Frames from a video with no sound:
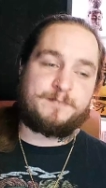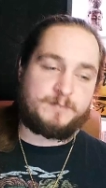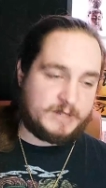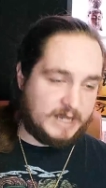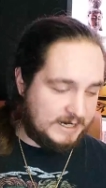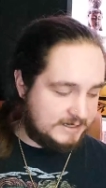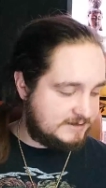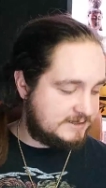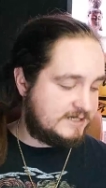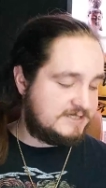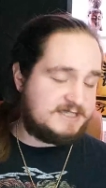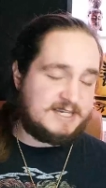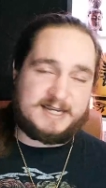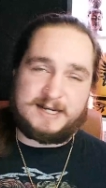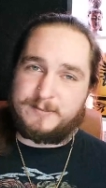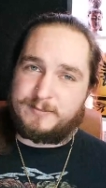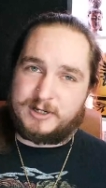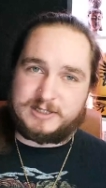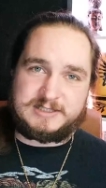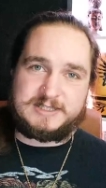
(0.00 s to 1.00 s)
As I said,
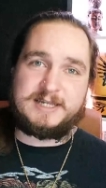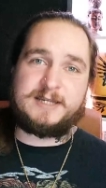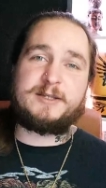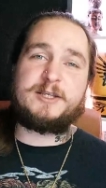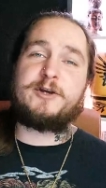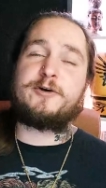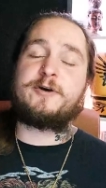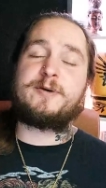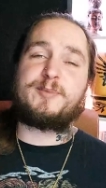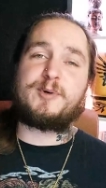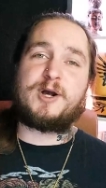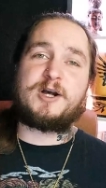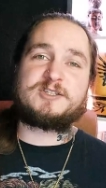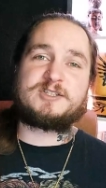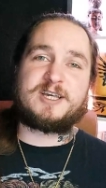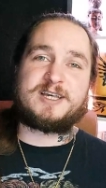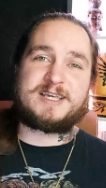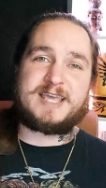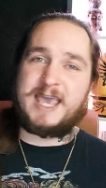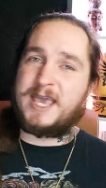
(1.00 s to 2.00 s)
I'm not saying Yuri
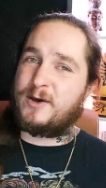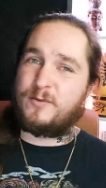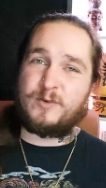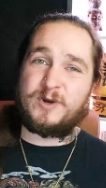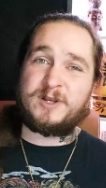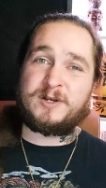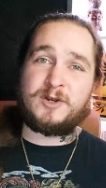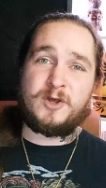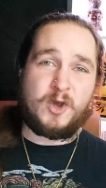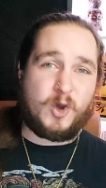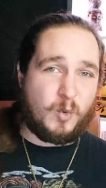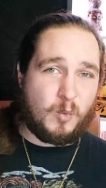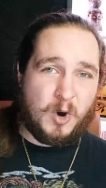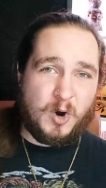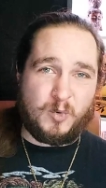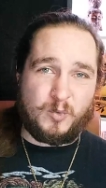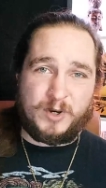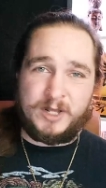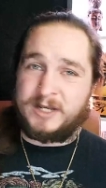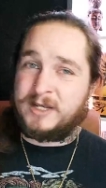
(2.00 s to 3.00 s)
Prochazka can't win,
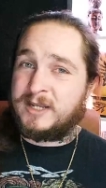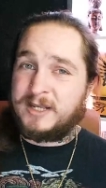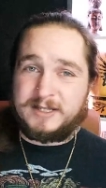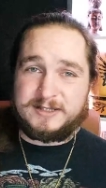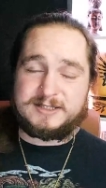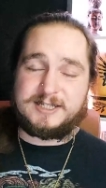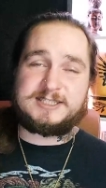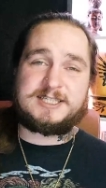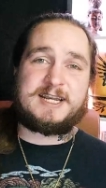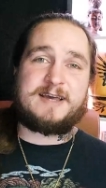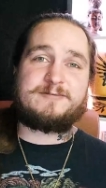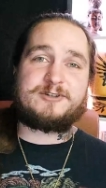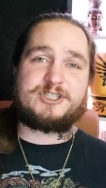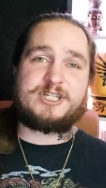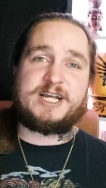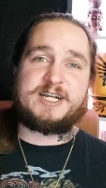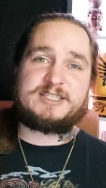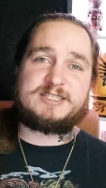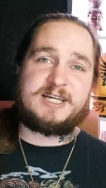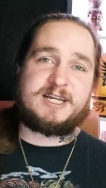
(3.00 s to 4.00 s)
won't win, doesn't have a
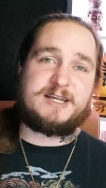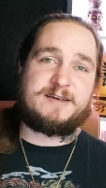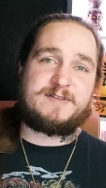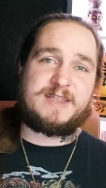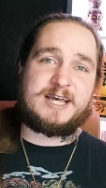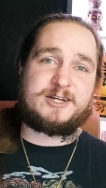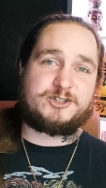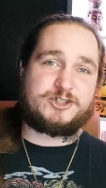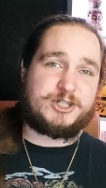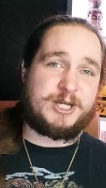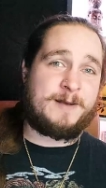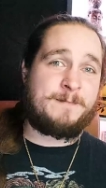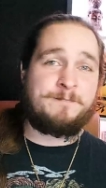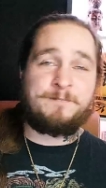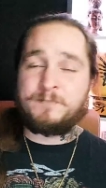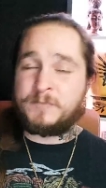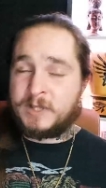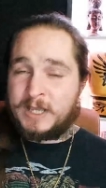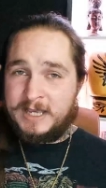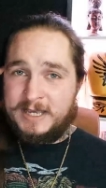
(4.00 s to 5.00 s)
chance, any of that shit.
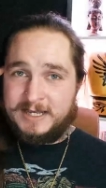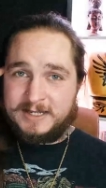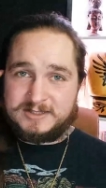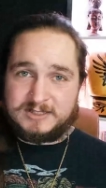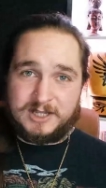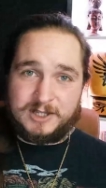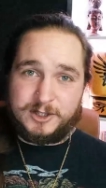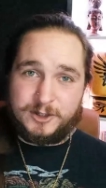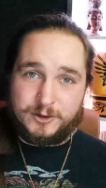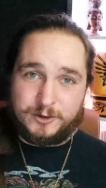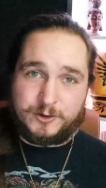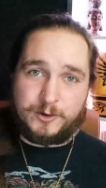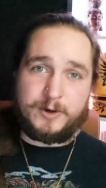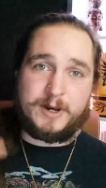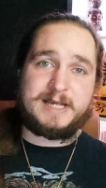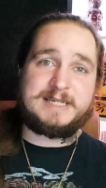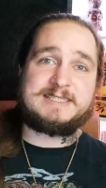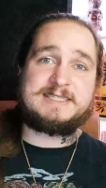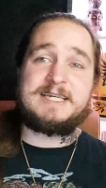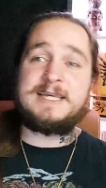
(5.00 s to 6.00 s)
He is a little
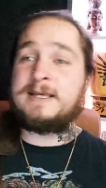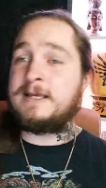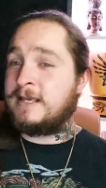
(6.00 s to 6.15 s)
crazy.